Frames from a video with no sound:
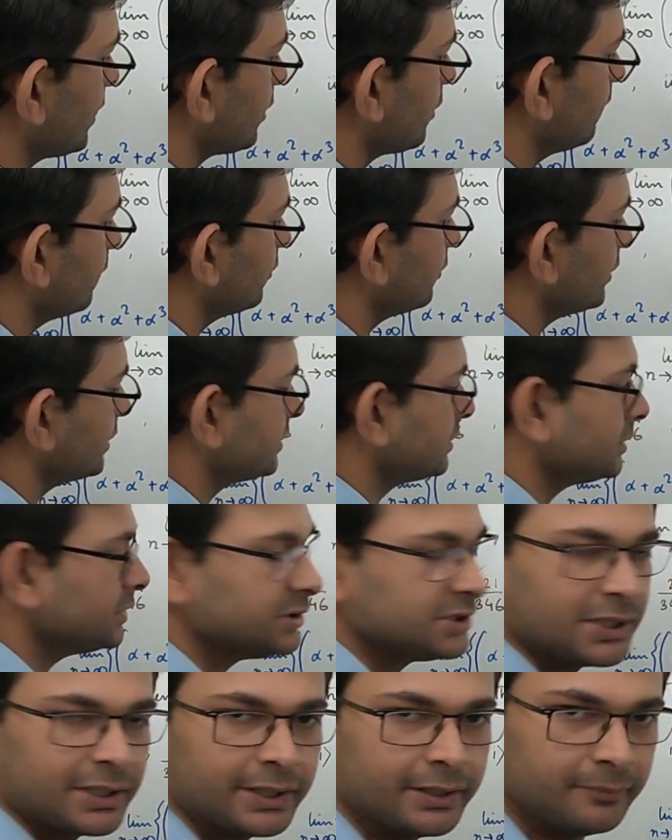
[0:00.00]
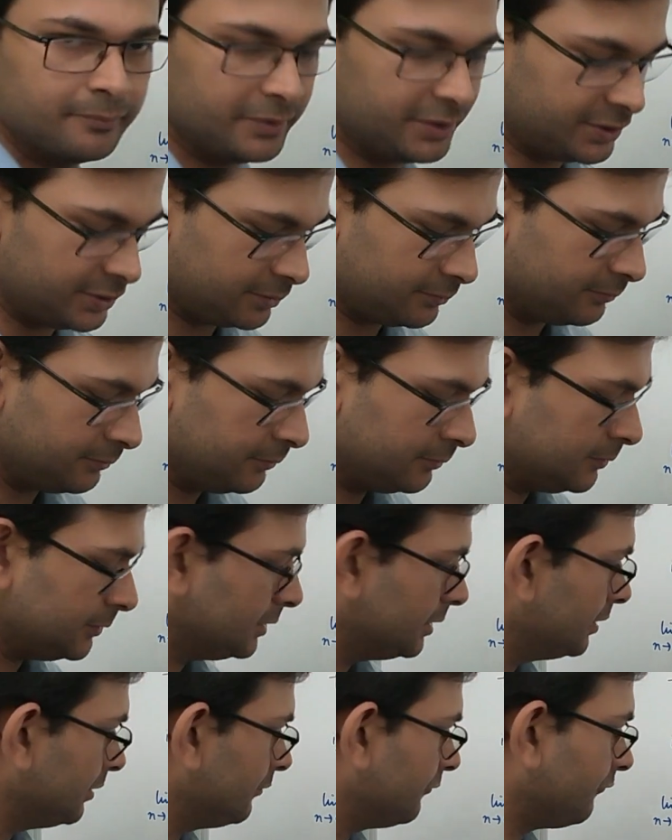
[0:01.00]
common ratio is again beta.
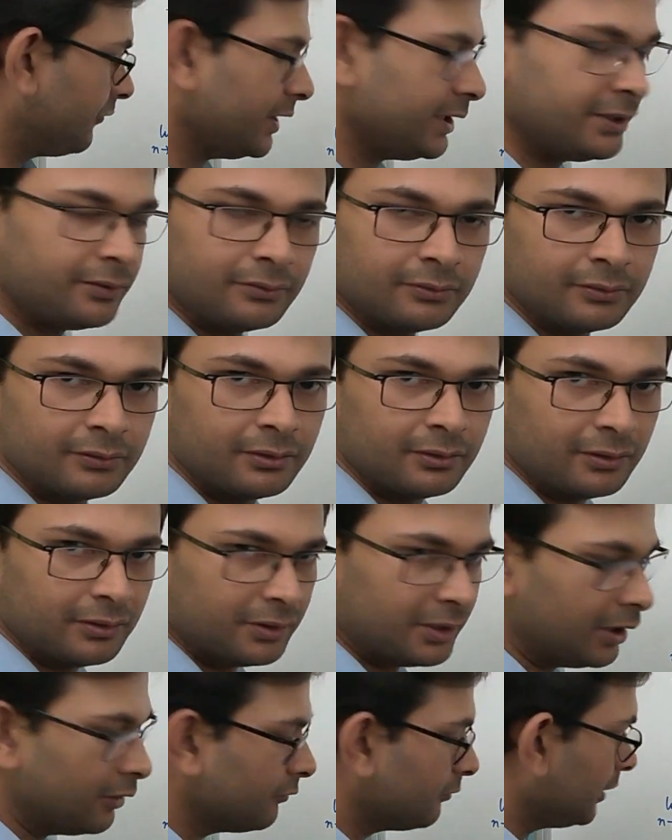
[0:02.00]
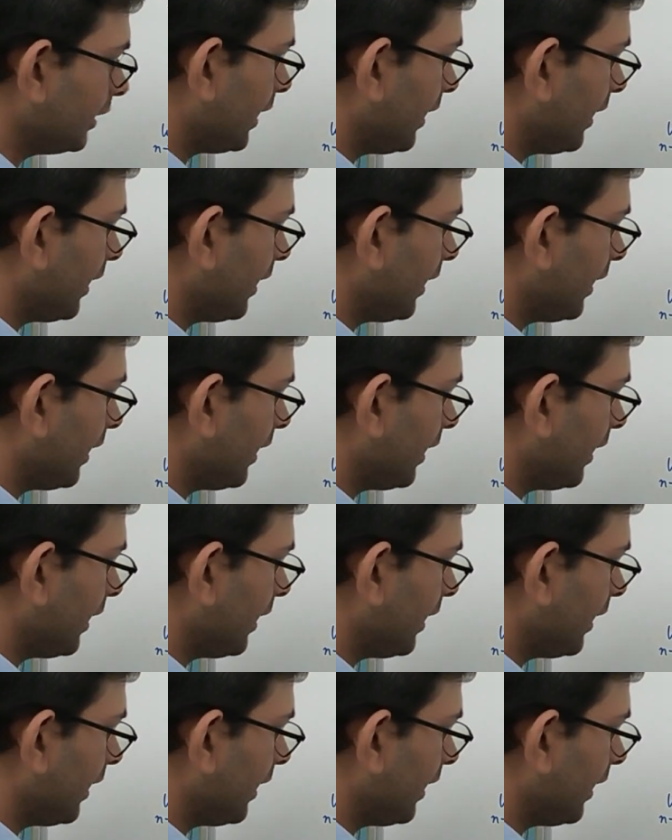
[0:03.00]
Fine. Now we